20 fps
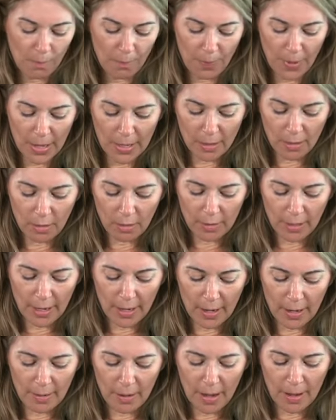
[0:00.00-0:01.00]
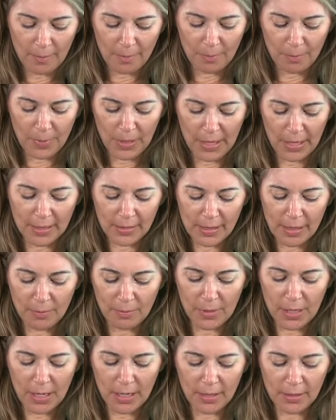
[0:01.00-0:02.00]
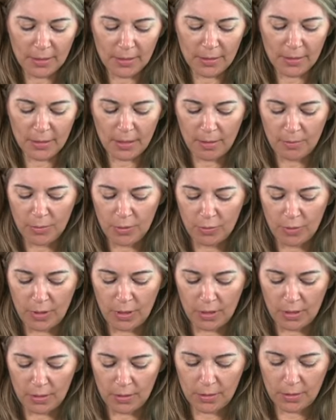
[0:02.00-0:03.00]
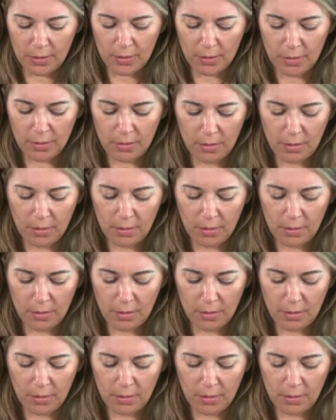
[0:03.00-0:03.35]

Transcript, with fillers: but okay, I, am because I'm nuts. I'm doing this.